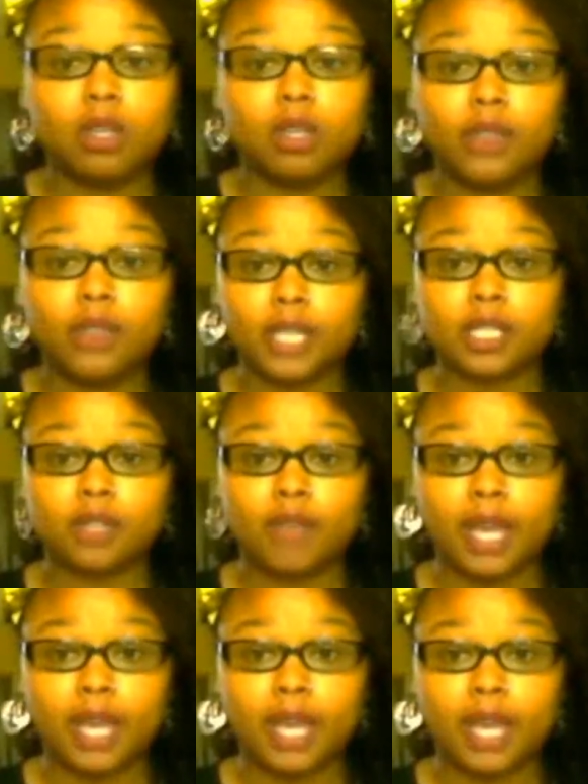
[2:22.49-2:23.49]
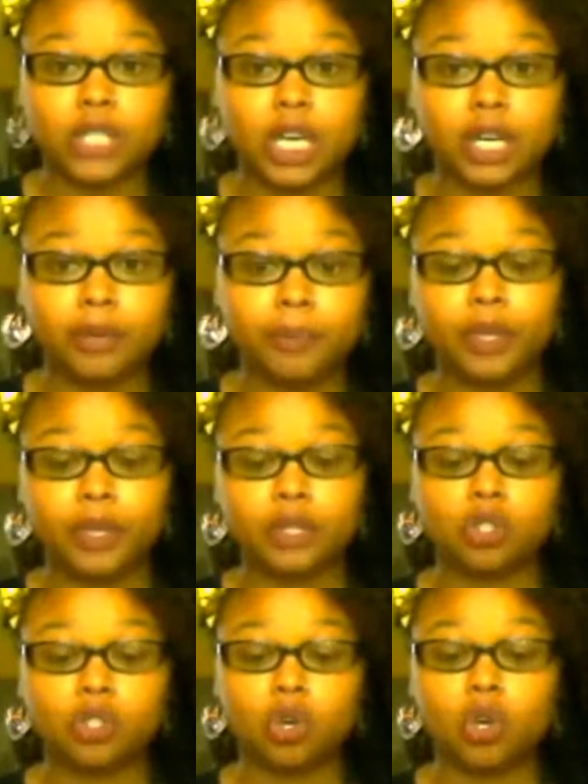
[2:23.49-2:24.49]
things of that nature.
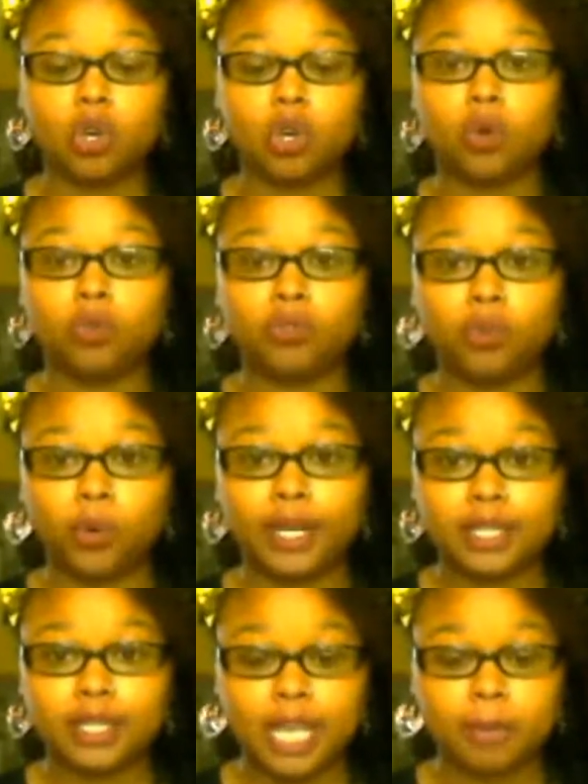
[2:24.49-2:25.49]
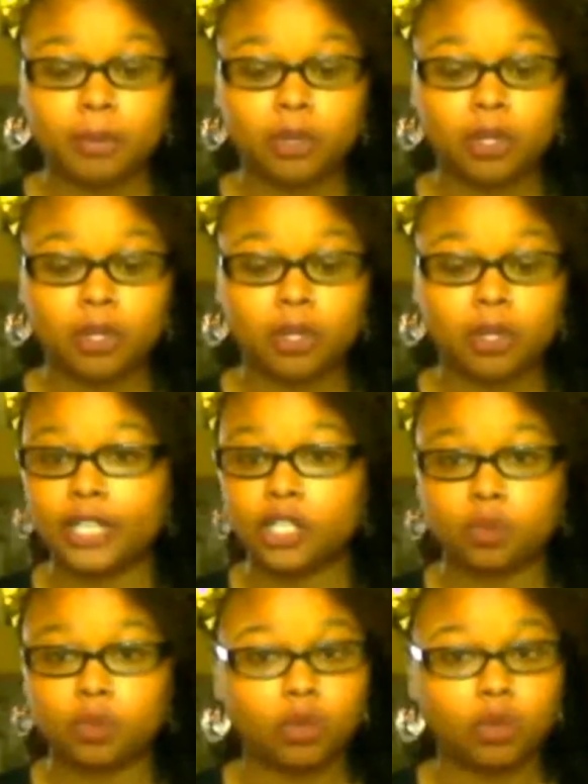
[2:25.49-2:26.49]
So, for example, I
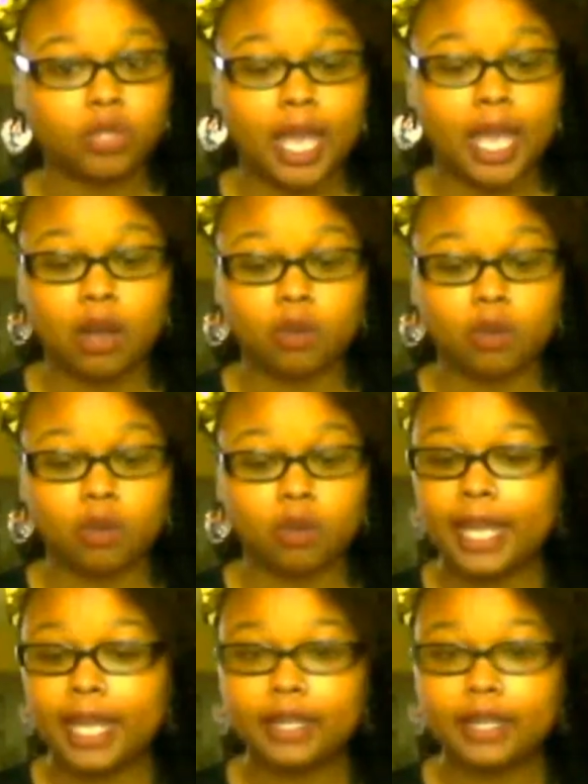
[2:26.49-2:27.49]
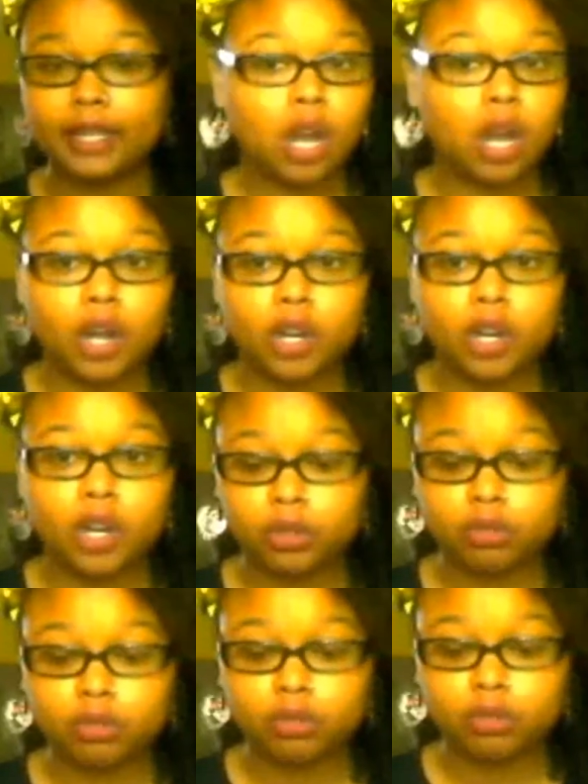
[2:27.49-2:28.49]
just wrote down rent, car note,
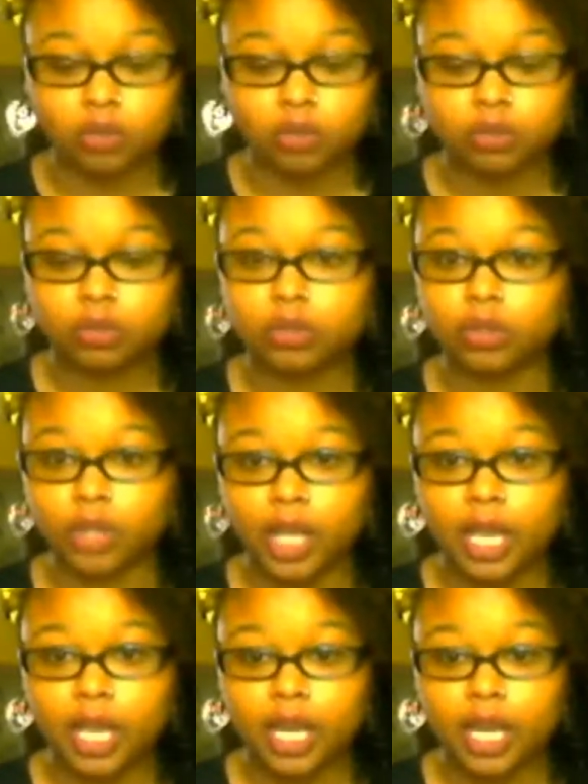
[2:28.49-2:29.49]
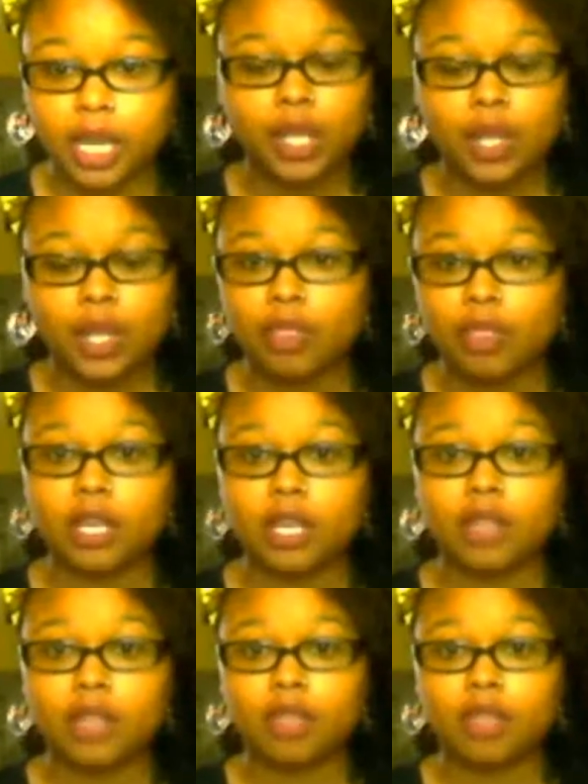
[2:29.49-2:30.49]
loan, okay? And
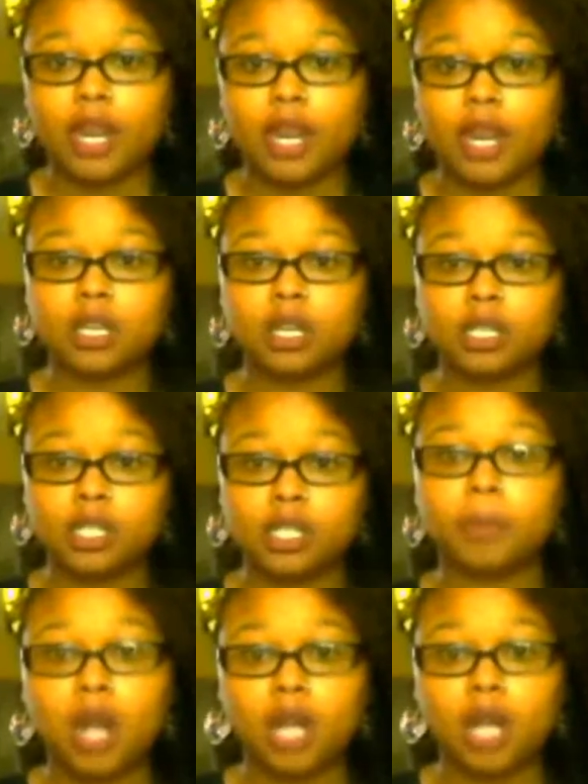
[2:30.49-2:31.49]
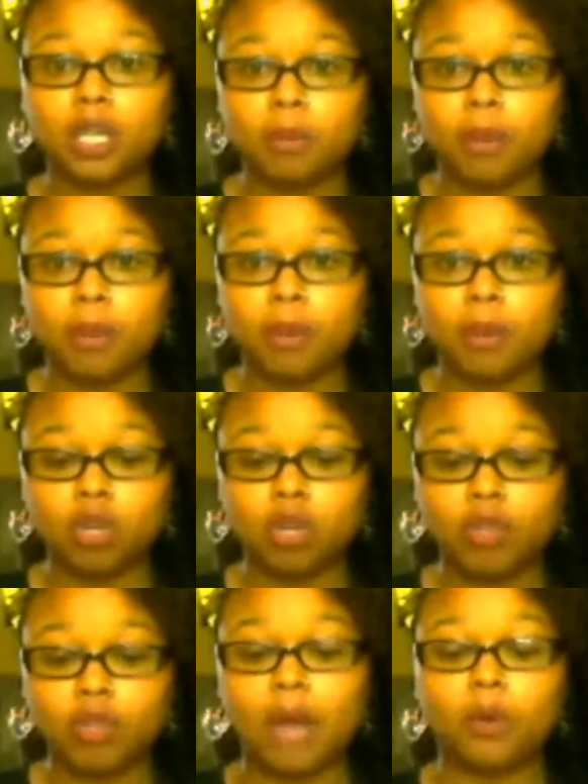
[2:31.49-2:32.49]
then the next sub-column below
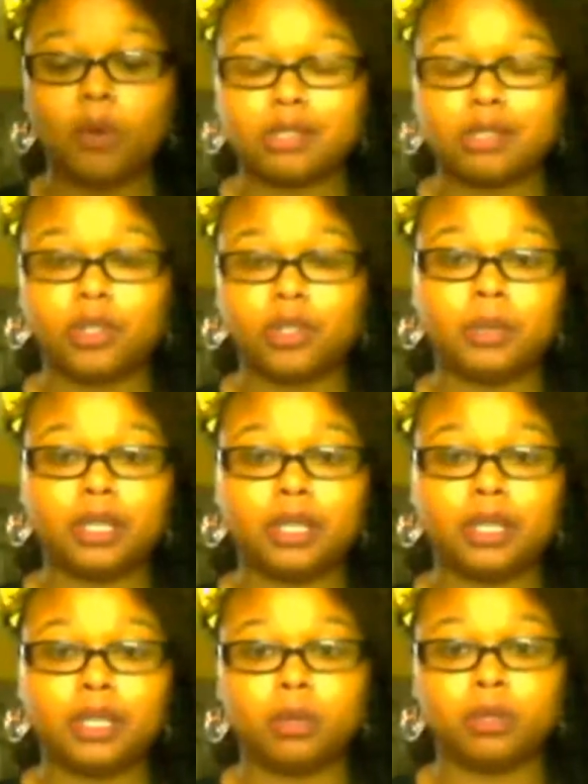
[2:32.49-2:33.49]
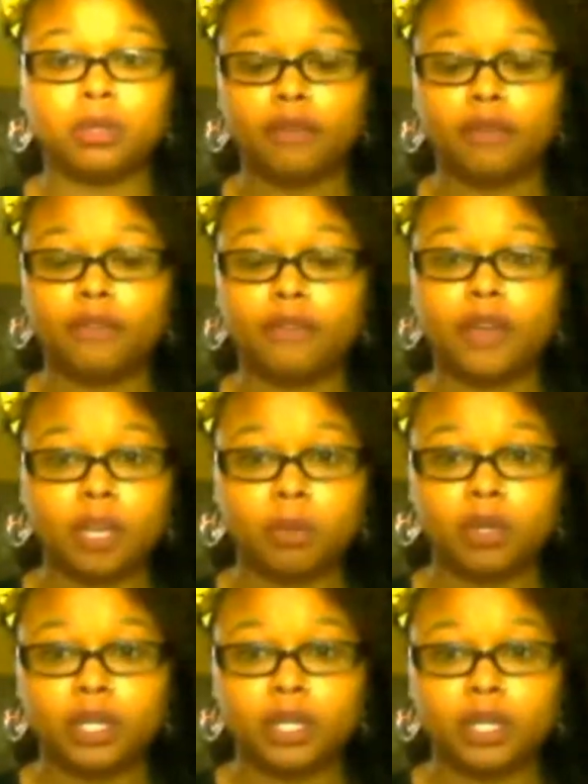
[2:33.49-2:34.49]
that one is going to be labeled
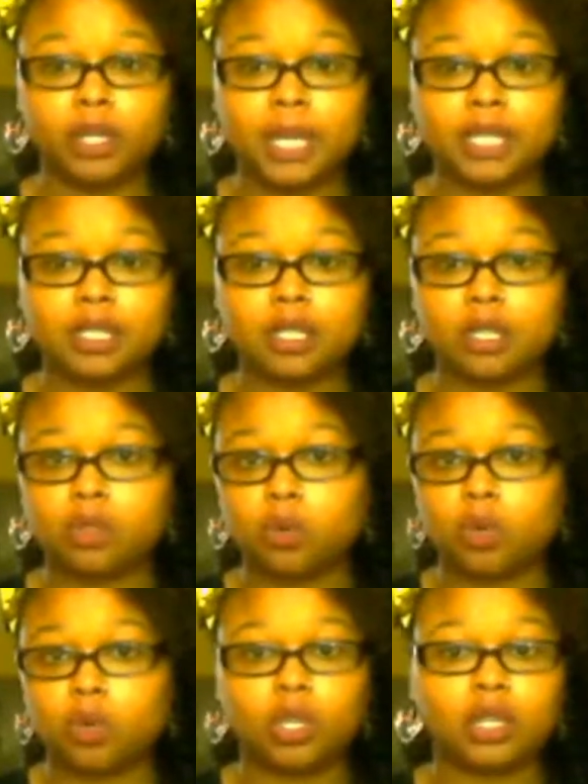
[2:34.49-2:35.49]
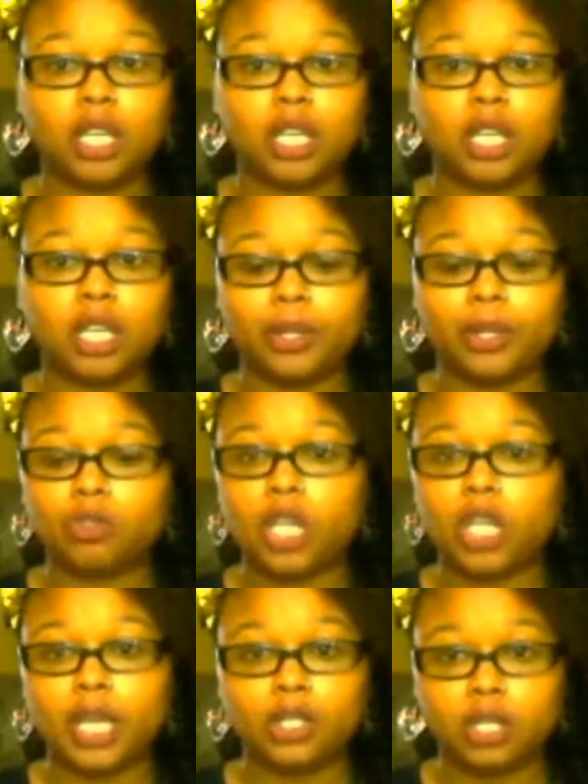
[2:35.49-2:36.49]
variable expenses, or you can label it
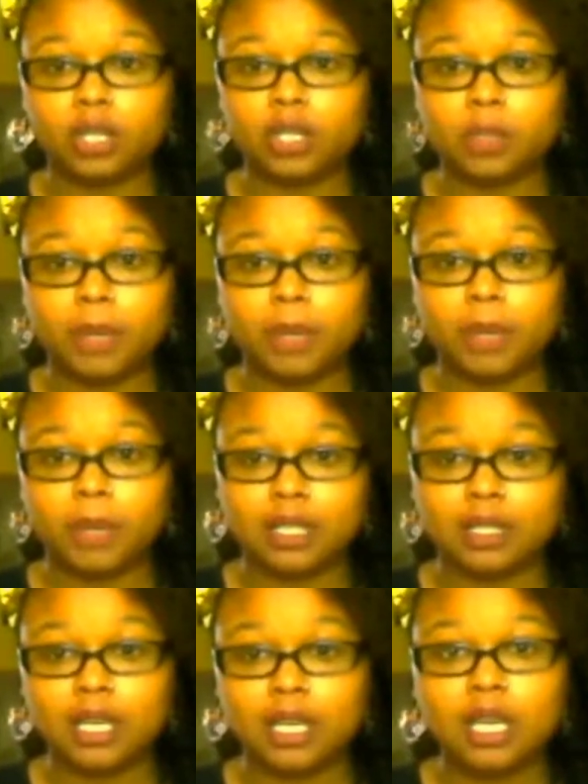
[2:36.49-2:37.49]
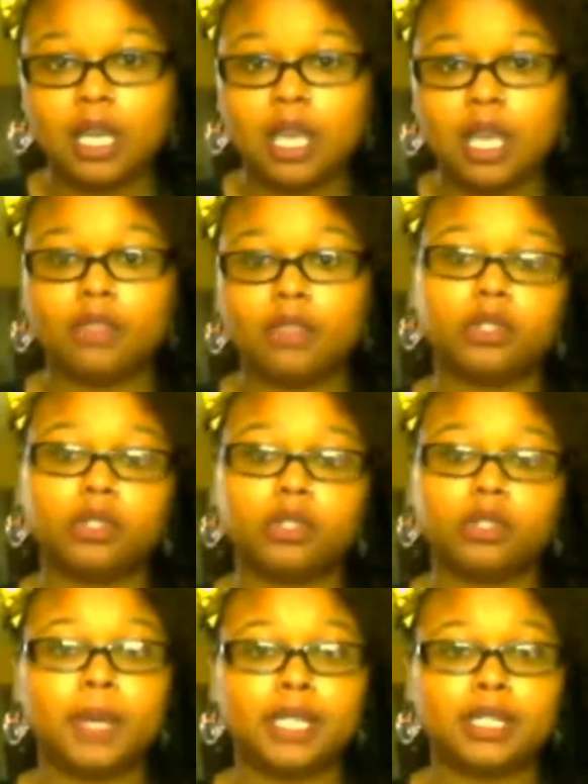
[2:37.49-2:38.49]
changing expenses. And those are
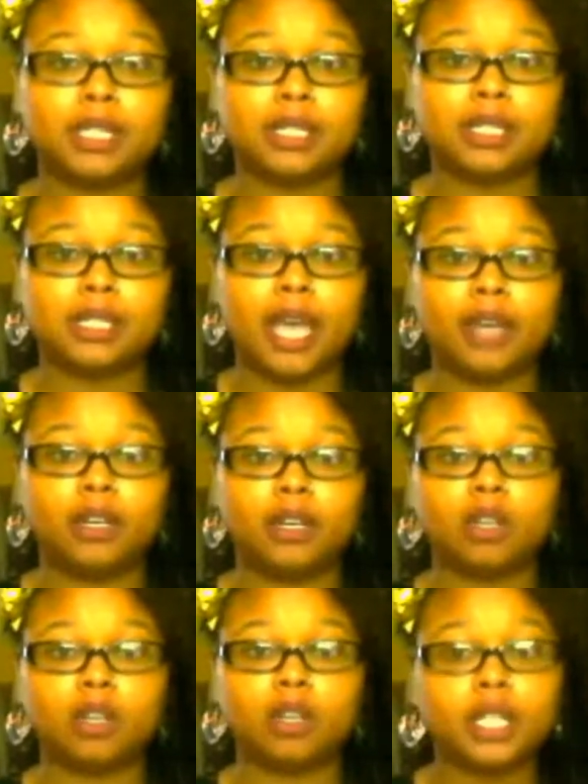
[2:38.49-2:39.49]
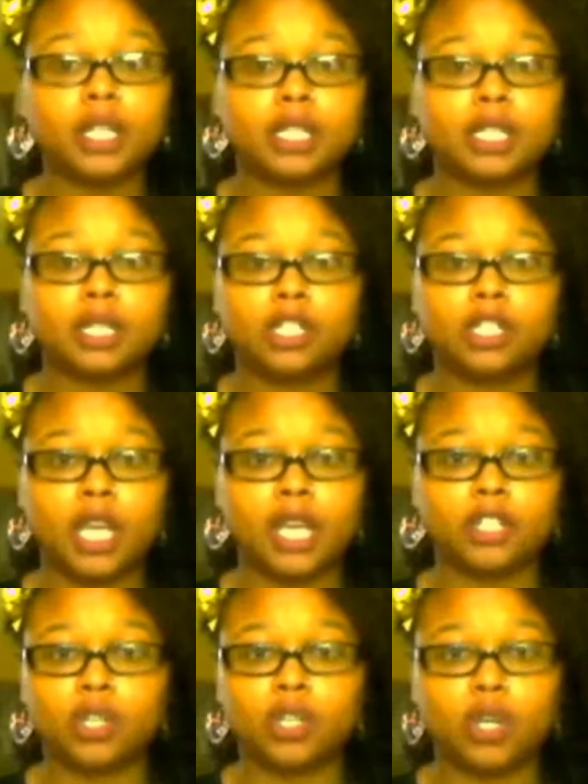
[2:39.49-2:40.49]
expenses that constantly
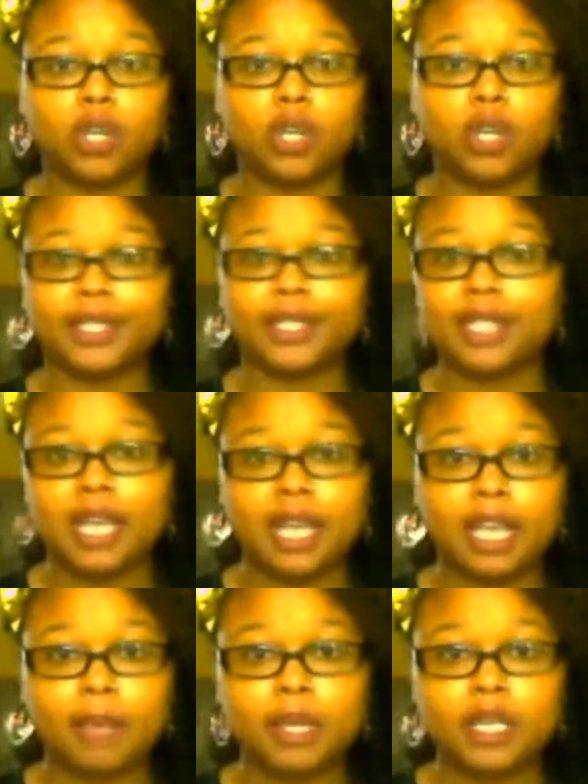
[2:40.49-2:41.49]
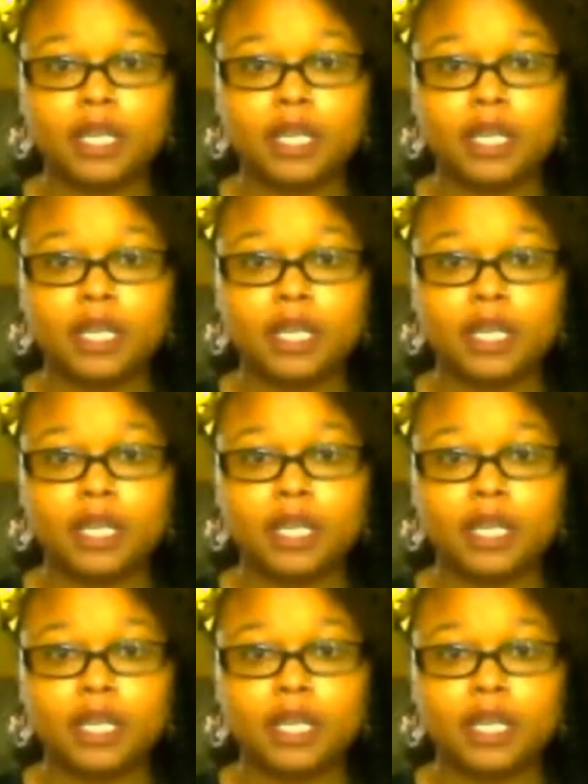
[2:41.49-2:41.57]
change. They're never the same.